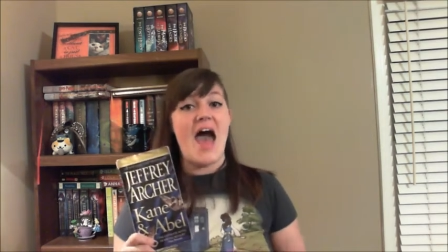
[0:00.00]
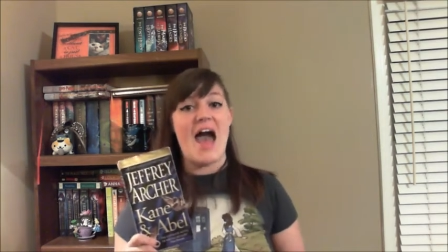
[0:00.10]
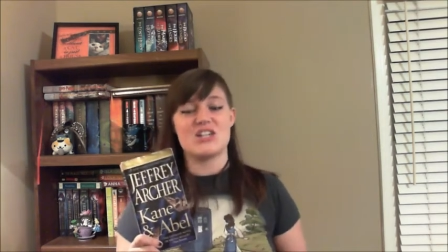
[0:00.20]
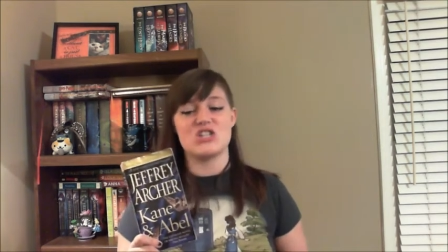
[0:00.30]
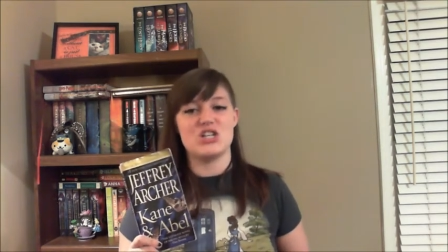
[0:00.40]

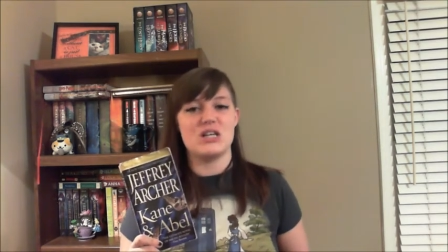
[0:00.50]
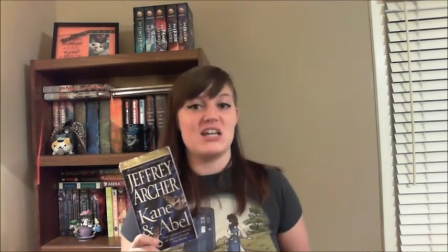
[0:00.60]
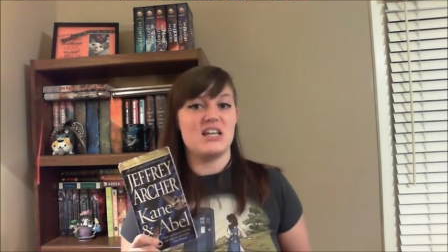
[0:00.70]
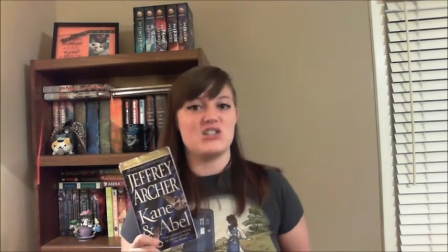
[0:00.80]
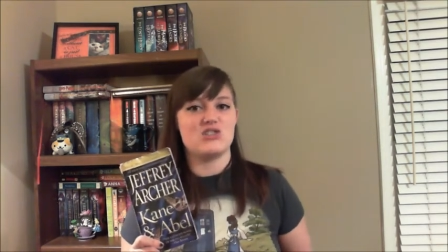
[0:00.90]
action and
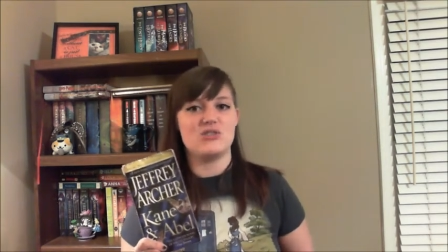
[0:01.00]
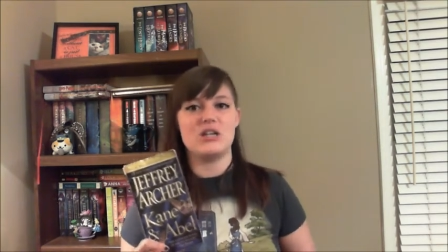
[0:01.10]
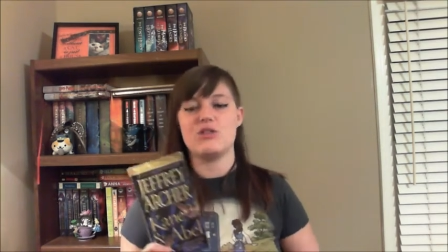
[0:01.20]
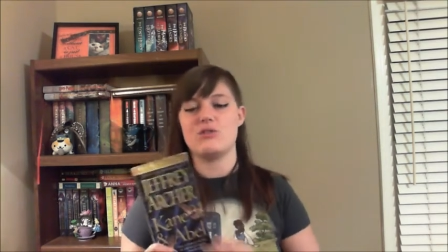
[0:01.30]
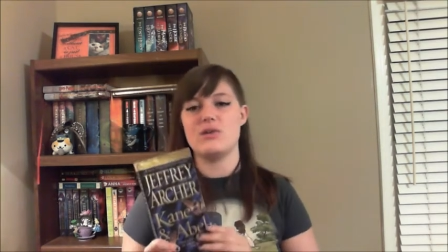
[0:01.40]

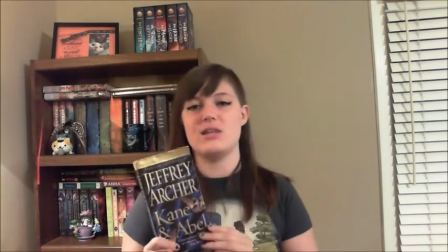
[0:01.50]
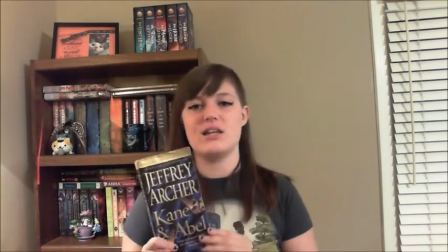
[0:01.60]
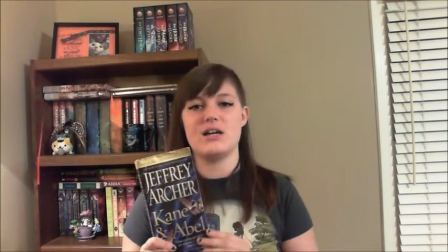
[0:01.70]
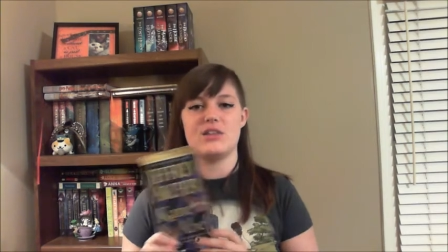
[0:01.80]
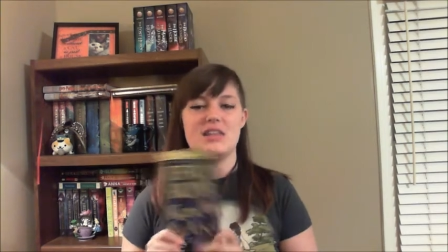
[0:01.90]
intrigue thrown in
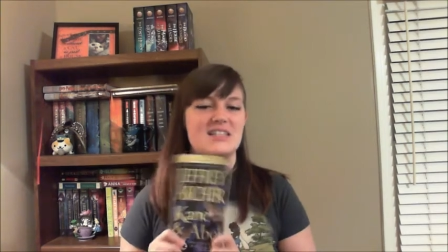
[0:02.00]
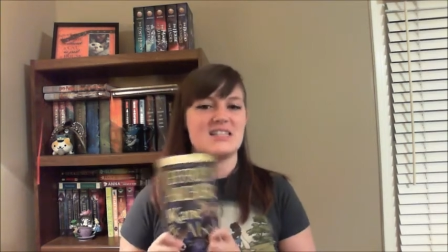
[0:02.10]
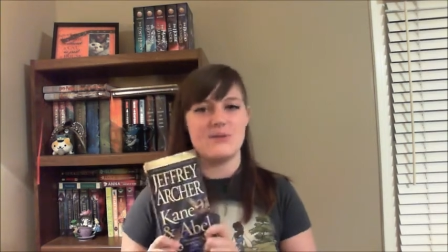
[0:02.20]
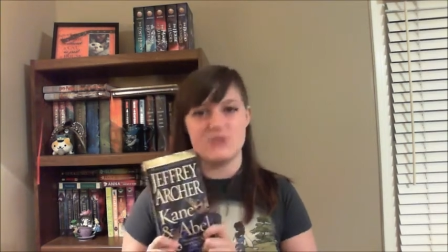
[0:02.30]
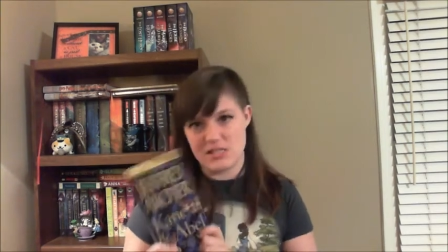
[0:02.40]
there that that
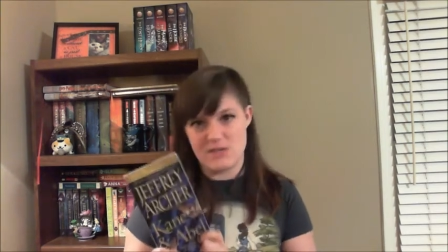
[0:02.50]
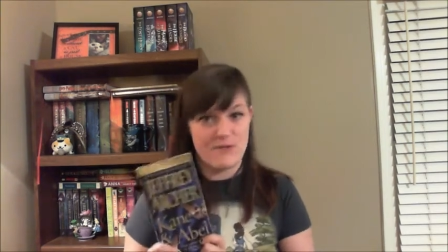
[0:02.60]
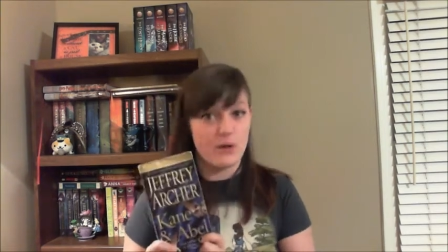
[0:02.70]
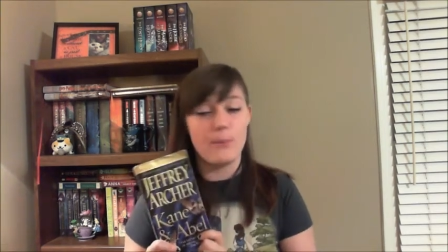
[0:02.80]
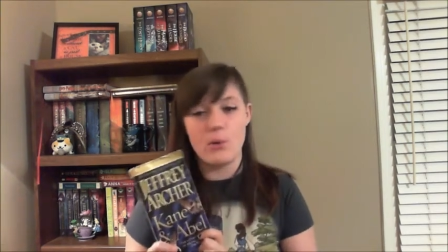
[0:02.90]
stuff doesn't
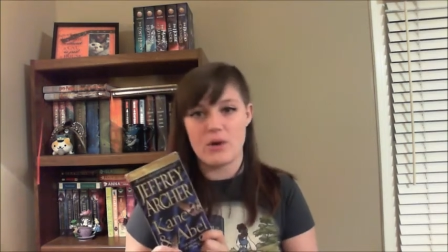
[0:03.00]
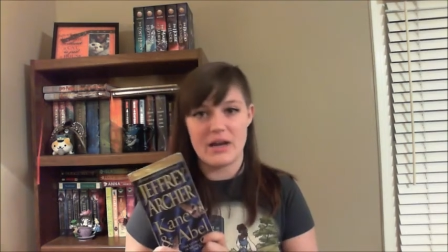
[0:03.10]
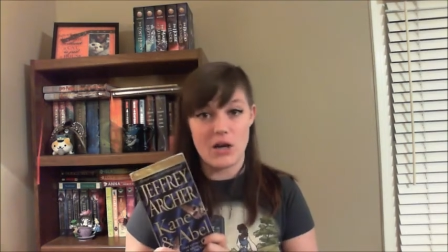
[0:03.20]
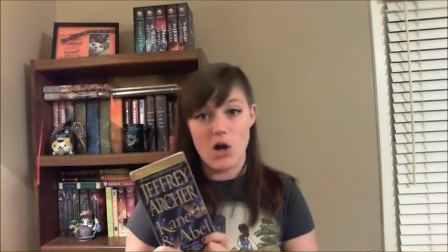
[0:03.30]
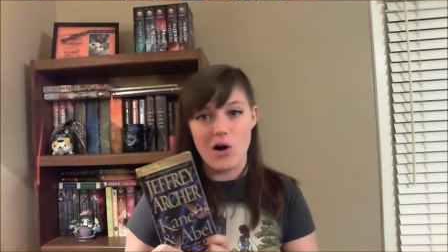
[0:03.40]
feel
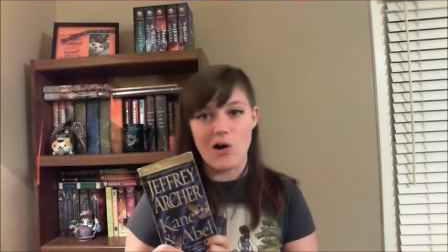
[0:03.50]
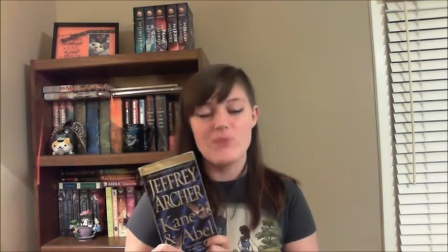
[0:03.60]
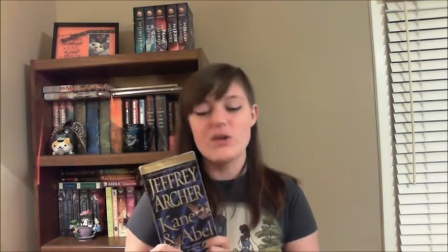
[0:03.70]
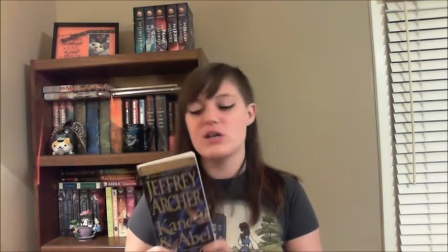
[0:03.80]
boring at all.